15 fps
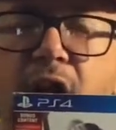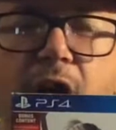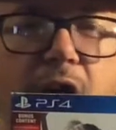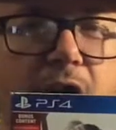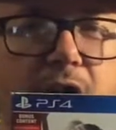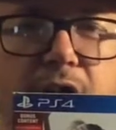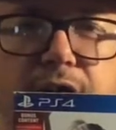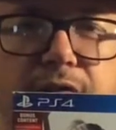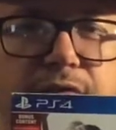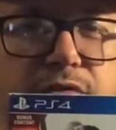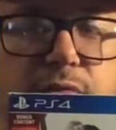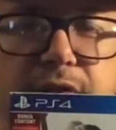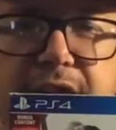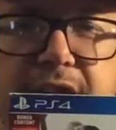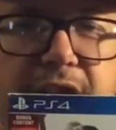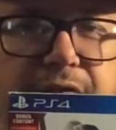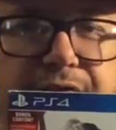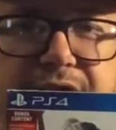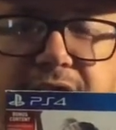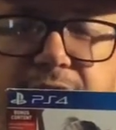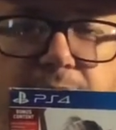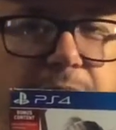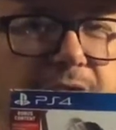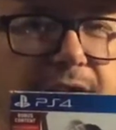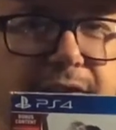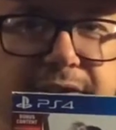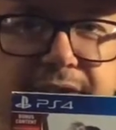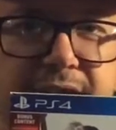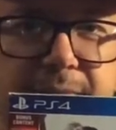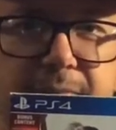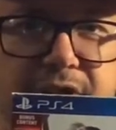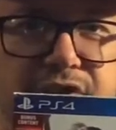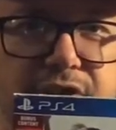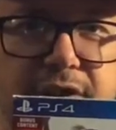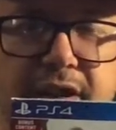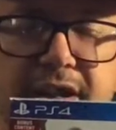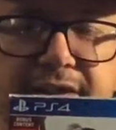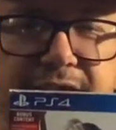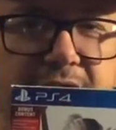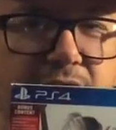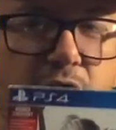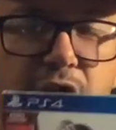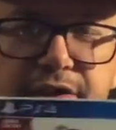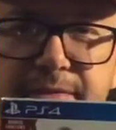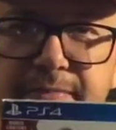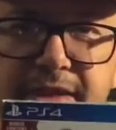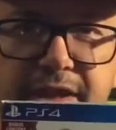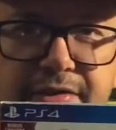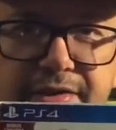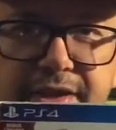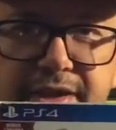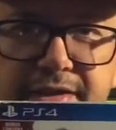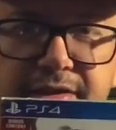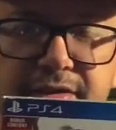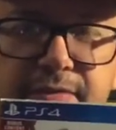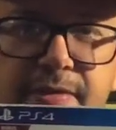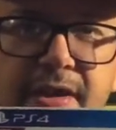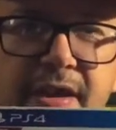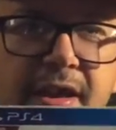120 hours and never play the same mission. It's got awesome DLC too.